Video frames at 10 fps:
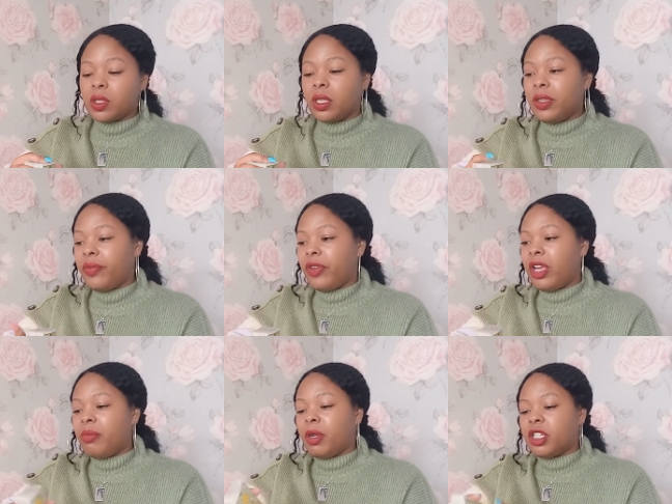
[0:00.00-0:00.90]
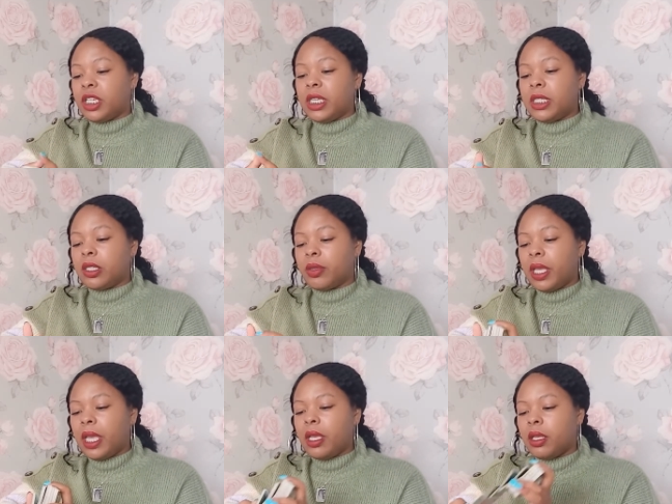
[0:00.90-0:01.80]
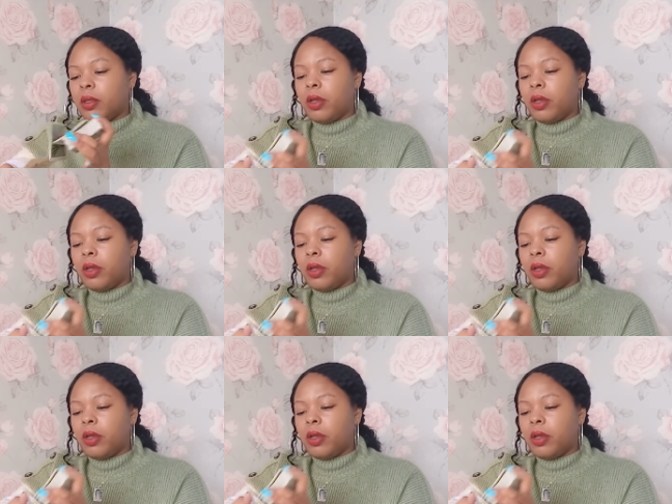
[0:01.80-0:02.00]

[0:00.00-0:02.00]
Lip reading: it very much is, okay?